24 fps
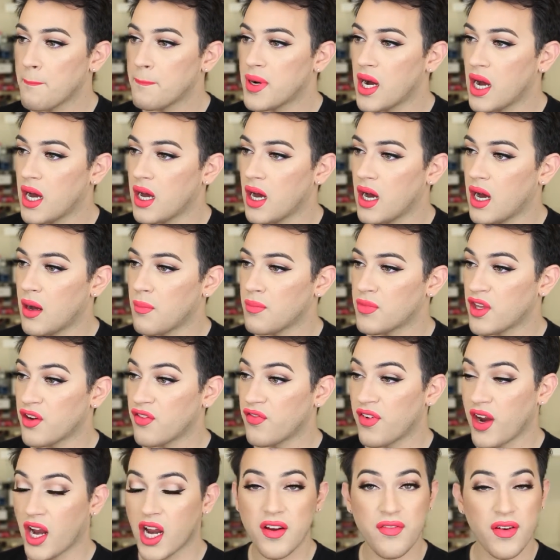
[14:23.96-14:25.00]
but um,
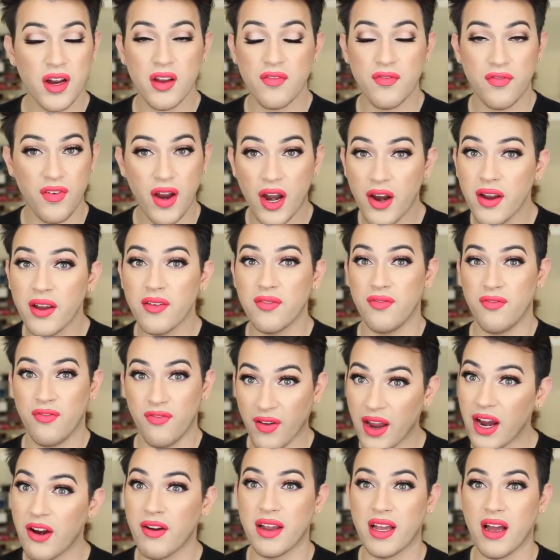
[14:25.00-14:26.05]
they're very, very, very,
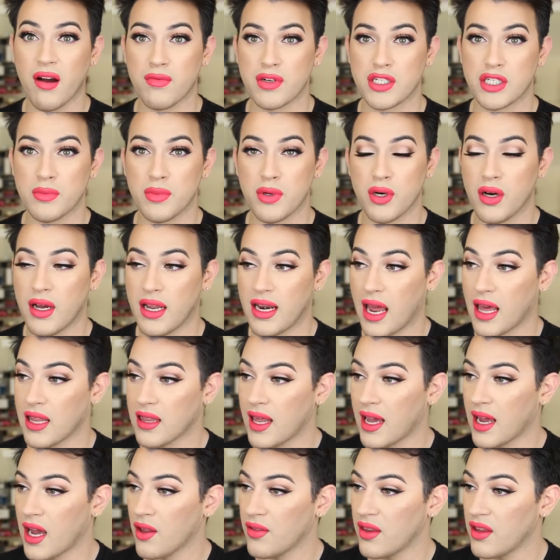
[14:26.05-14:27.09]
very comfortable, and I
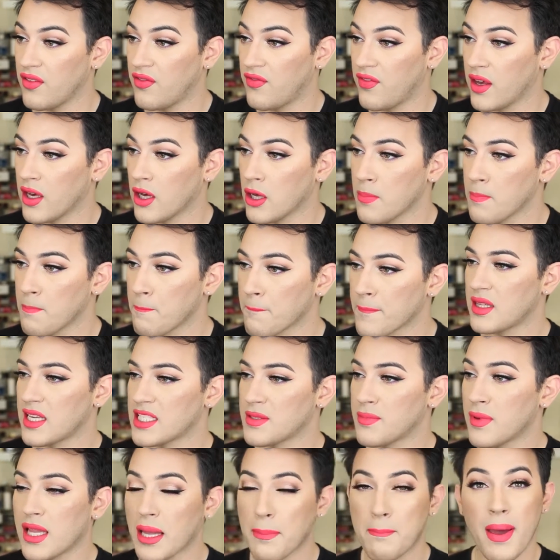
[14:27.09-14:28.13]
like how they feel. They
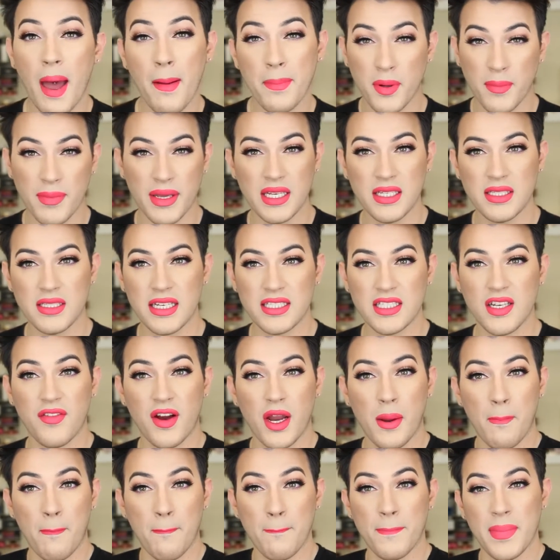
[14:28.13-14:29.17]
smell like peppermint. It's a
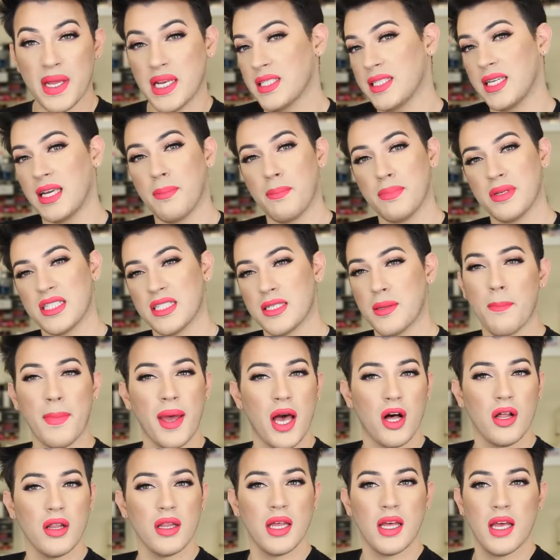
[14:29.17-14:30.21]
very minty
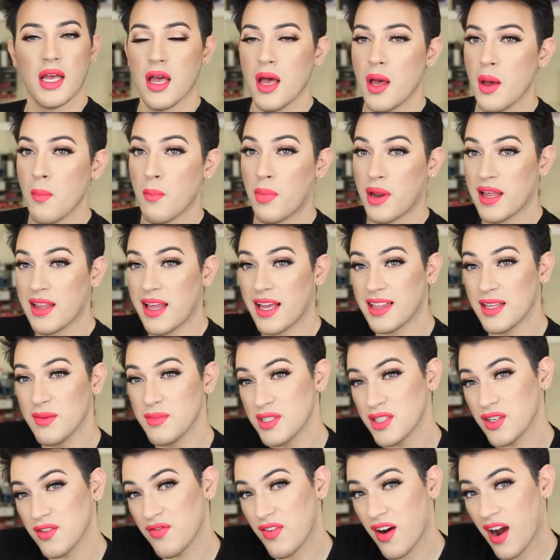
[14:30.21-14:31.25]
smell, but I like
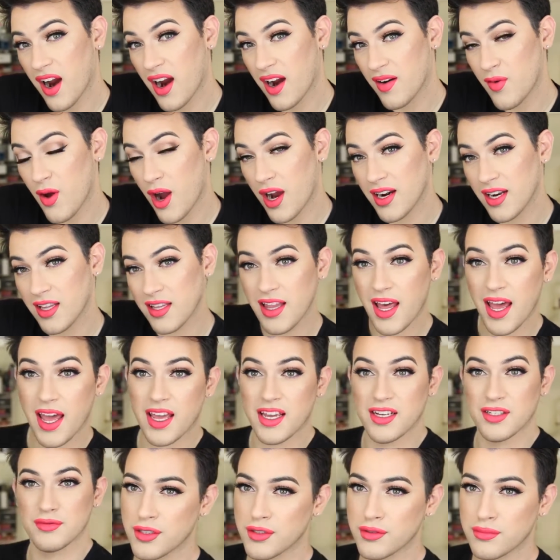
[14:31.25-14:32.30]
them so far, I'm not gonna
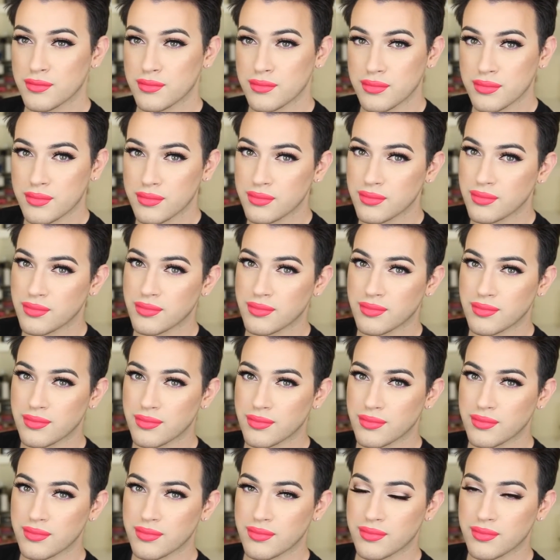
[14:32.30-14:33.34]
lie. And this is
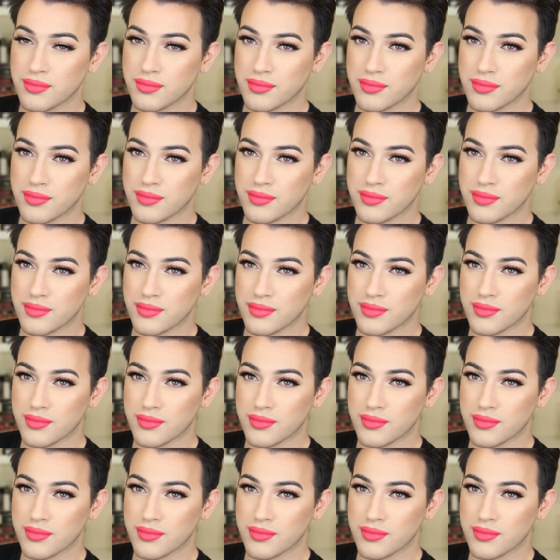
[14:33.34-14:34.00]
the final